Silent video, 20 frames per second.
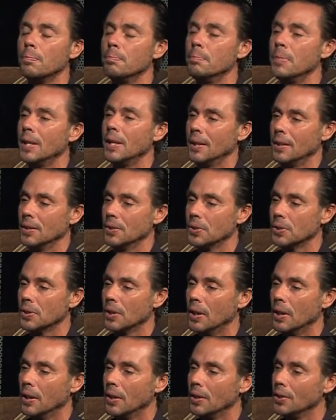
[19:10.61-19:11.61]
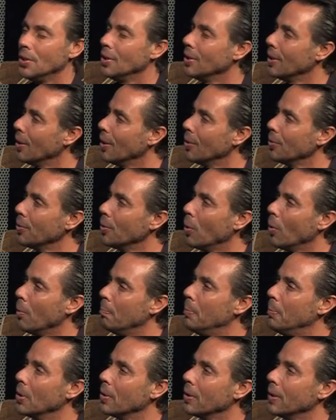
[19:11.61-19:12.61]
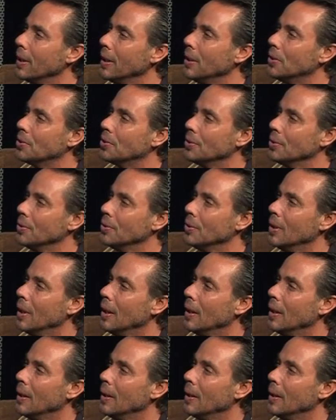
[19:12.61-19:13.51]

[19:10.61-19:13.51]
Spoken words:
means, no ability to